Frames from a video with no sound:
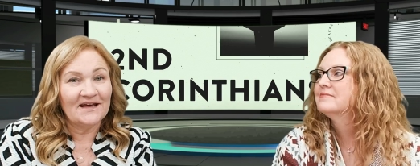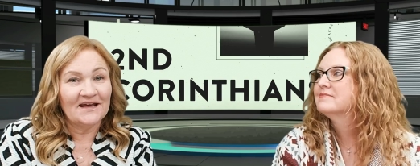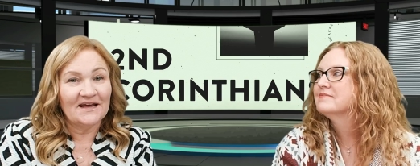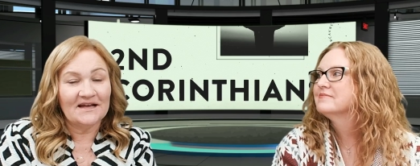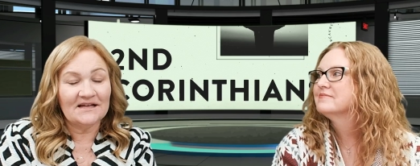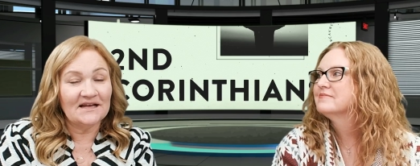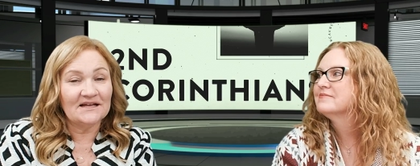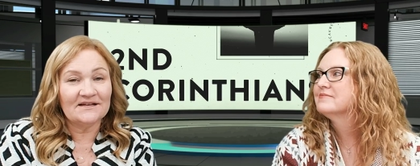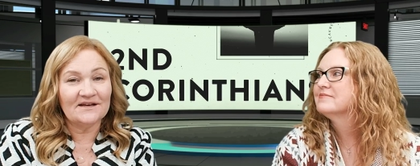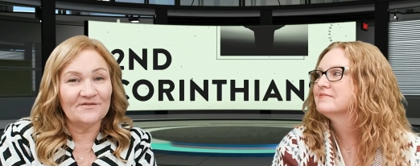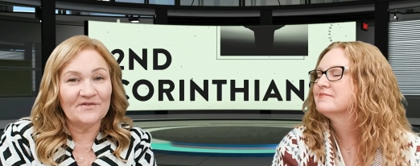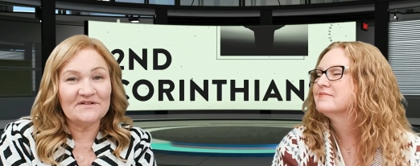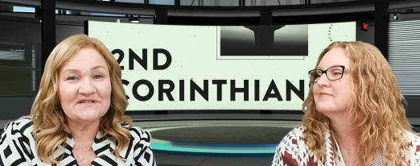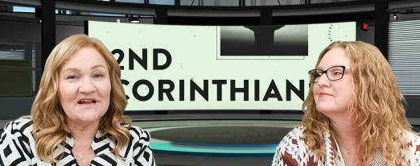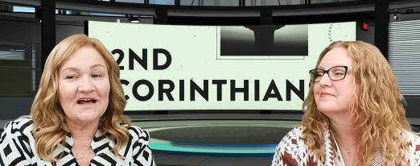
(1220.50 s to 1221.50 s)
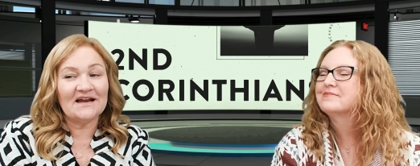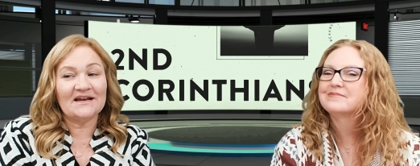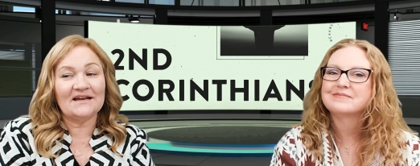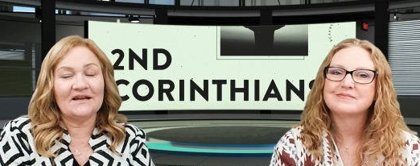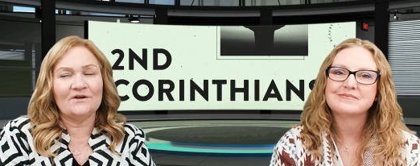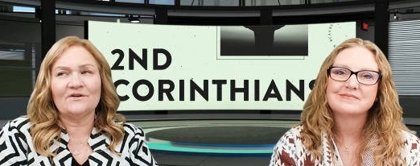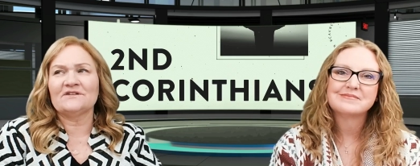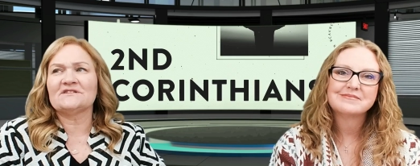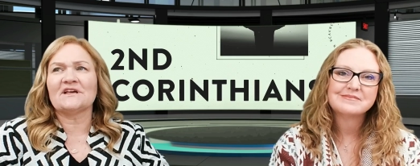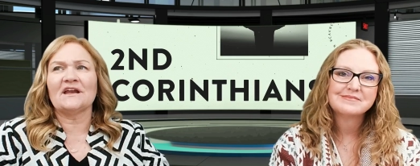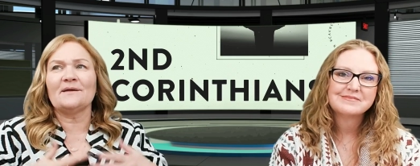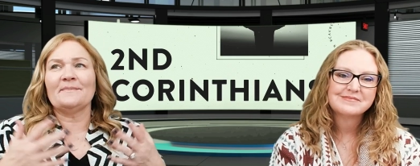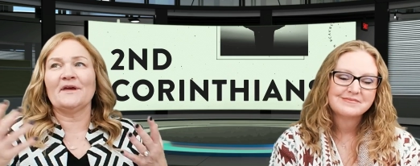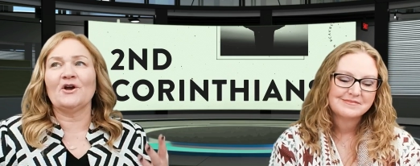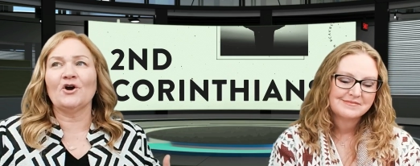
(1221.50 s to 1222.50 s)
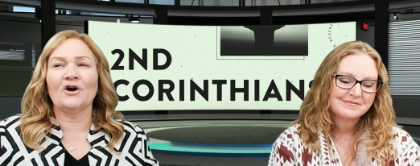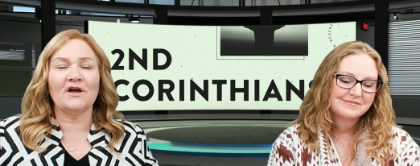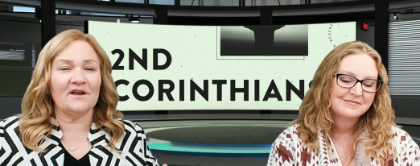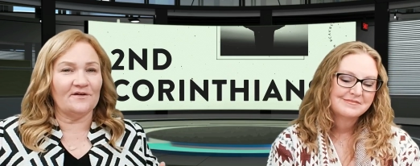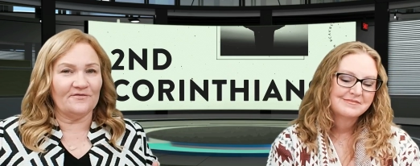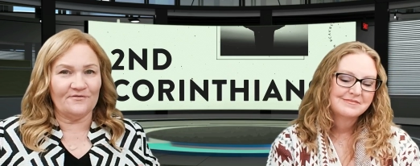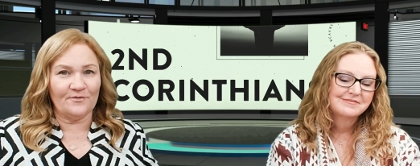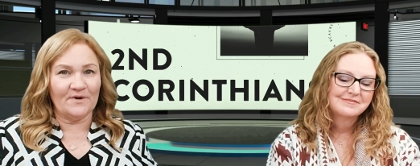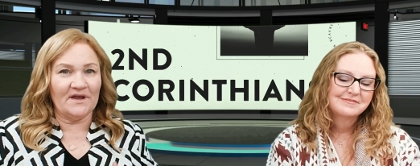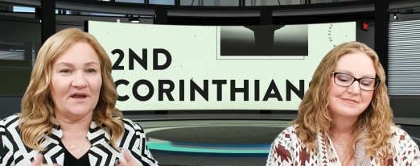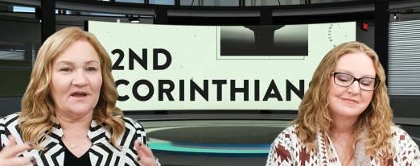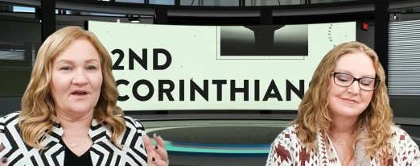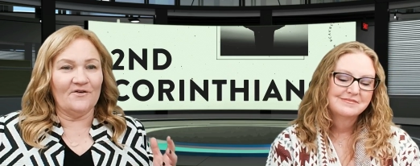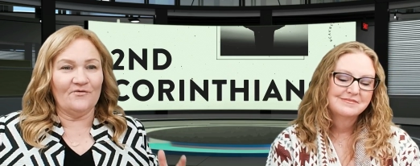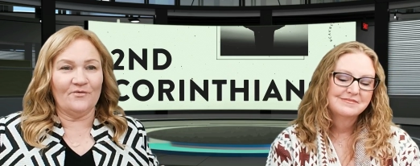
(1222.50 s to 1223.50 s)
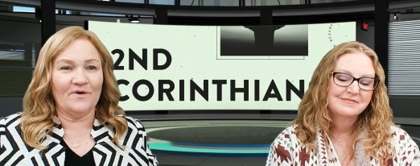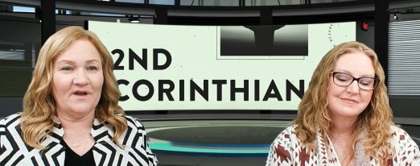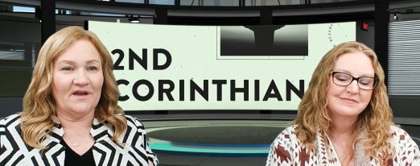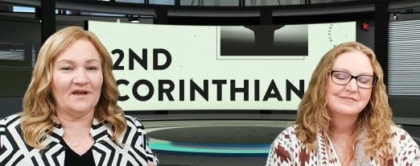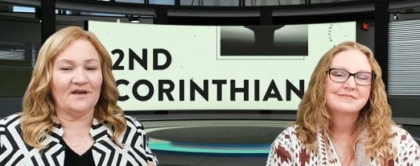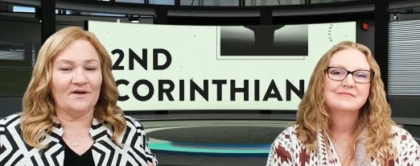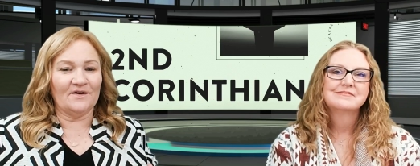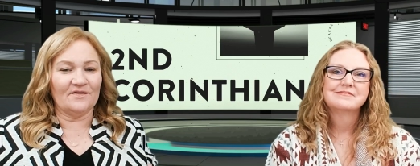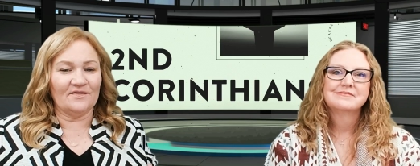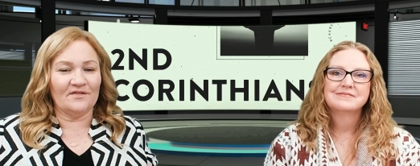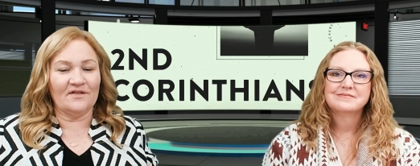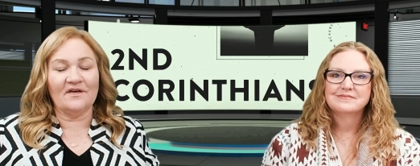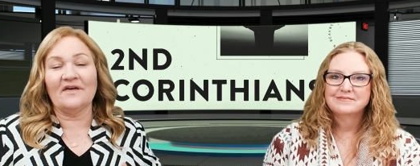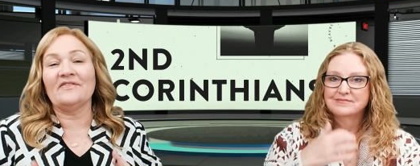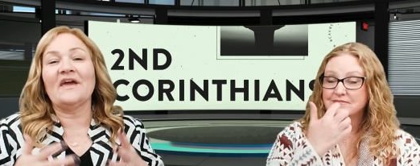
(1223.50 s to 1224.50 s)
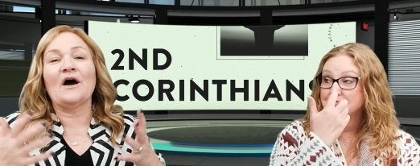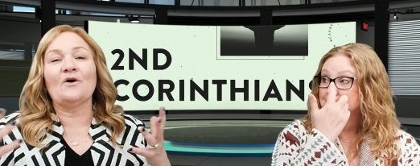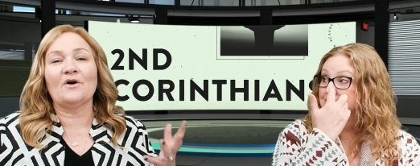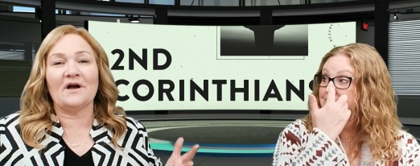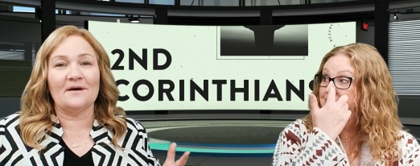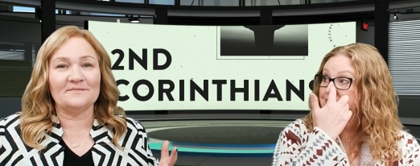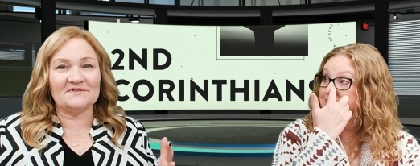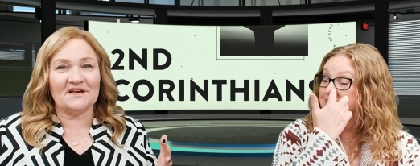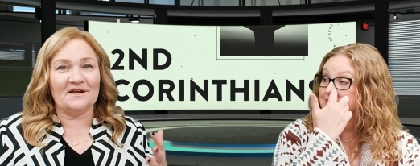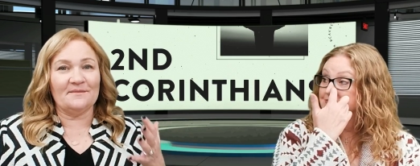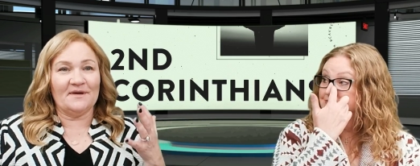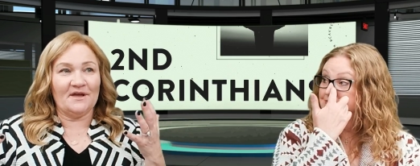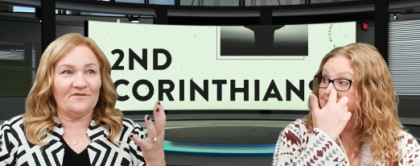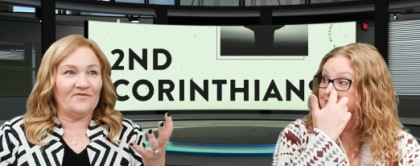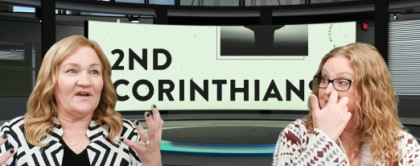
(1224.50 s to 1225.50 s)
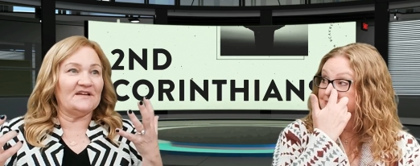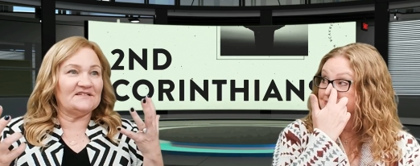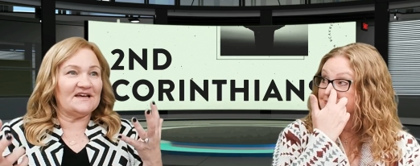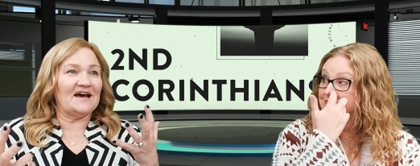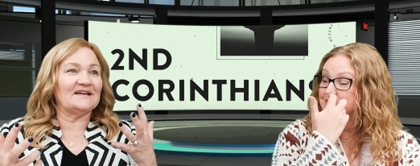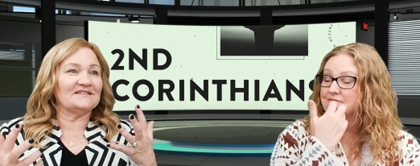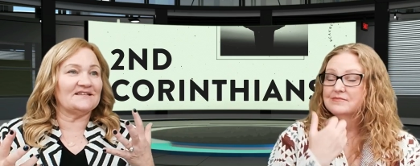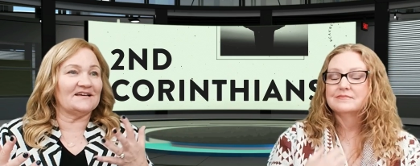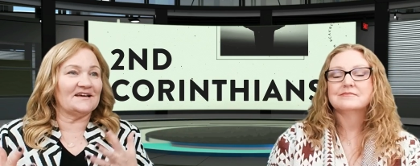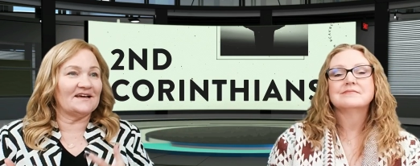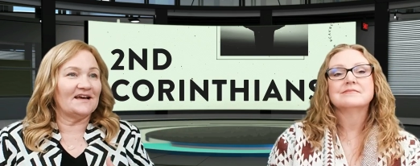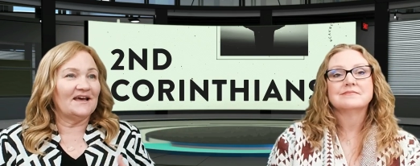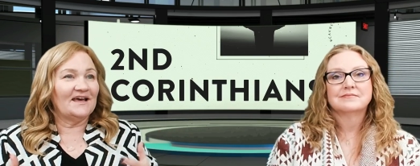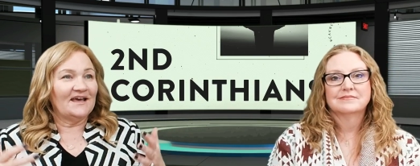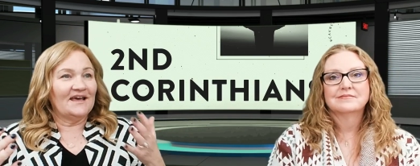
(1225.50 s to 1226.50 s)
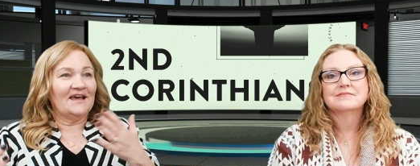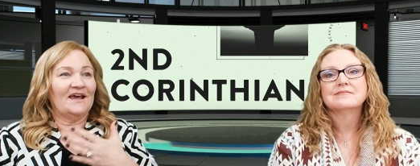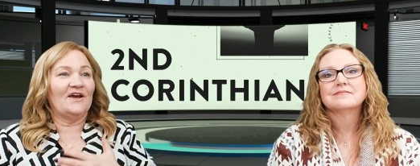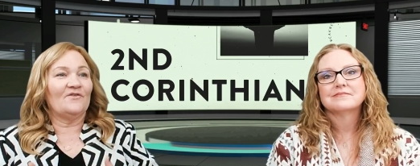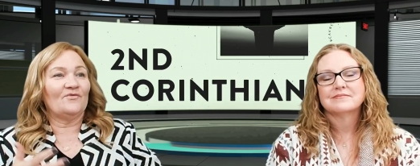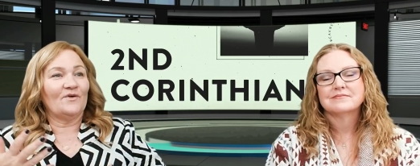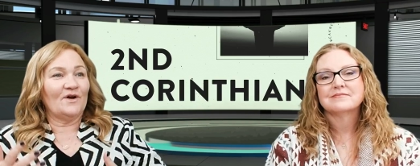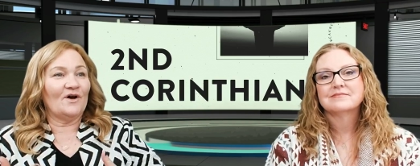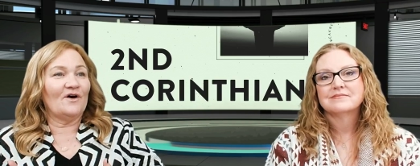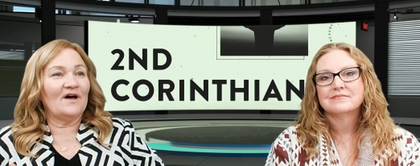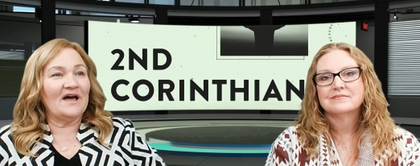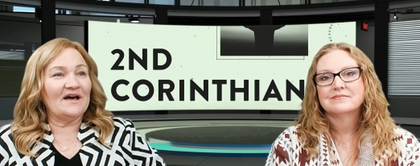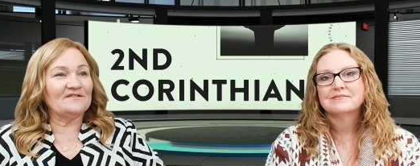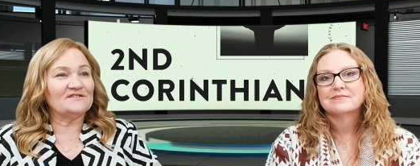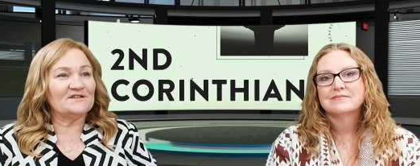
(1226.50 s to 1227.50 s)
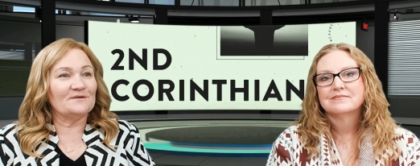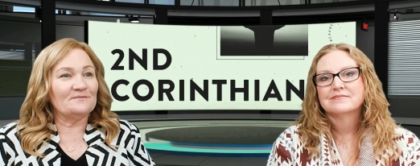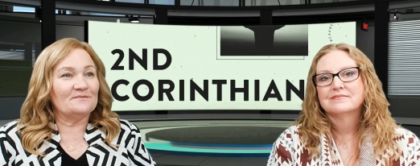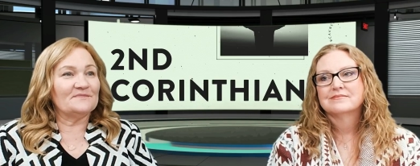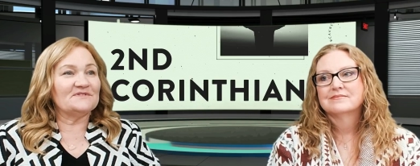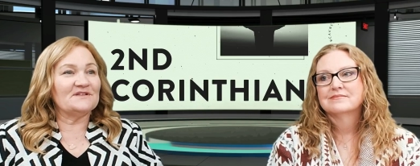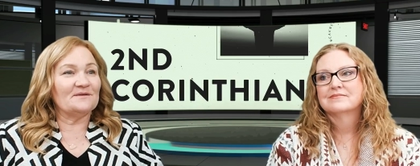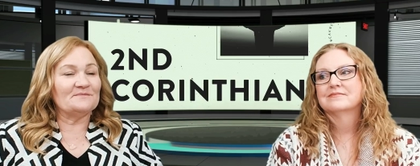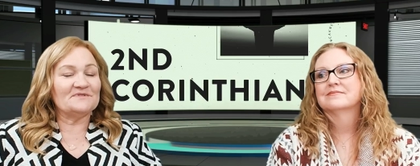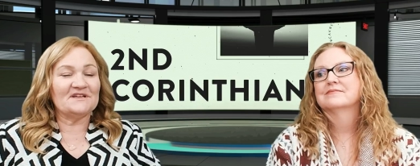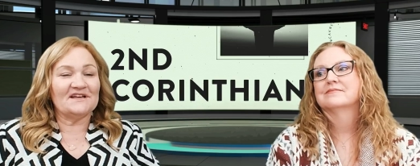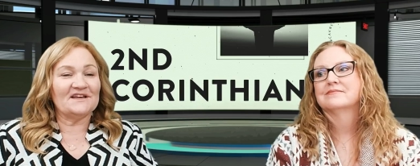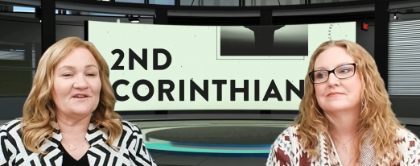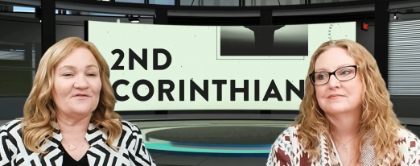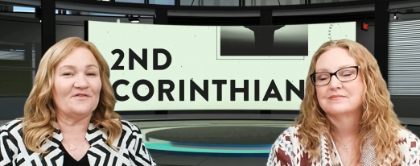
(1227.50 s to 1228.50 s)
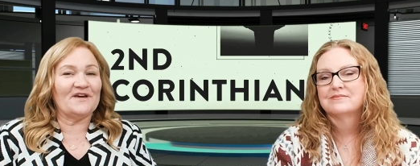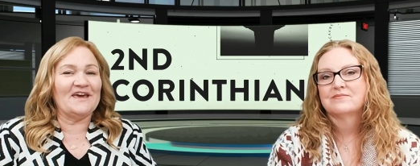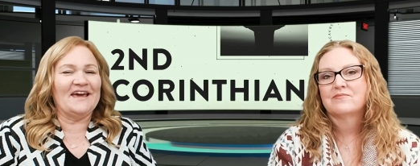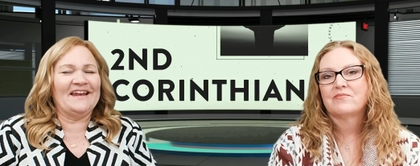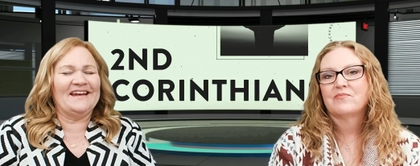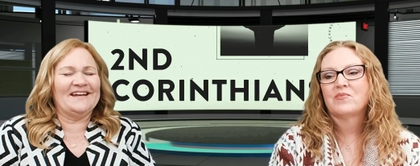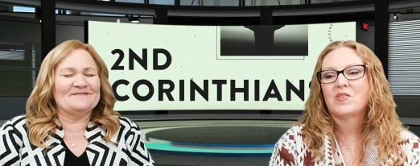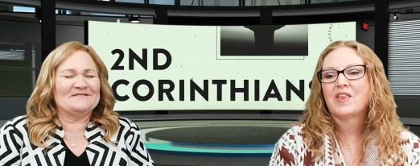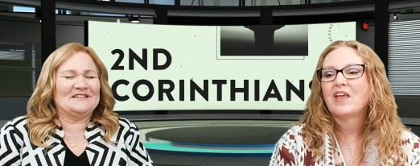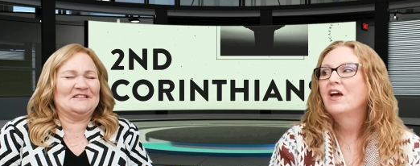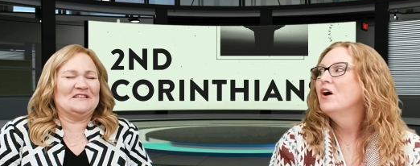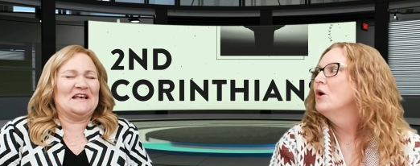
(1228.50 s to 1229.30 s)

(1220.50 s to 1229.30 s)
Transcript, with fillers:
Speaker 1: if it's not, or it's going to be good if we, if we, the the outcome's going to be fantastic mm-hmm. if we all have some some significance.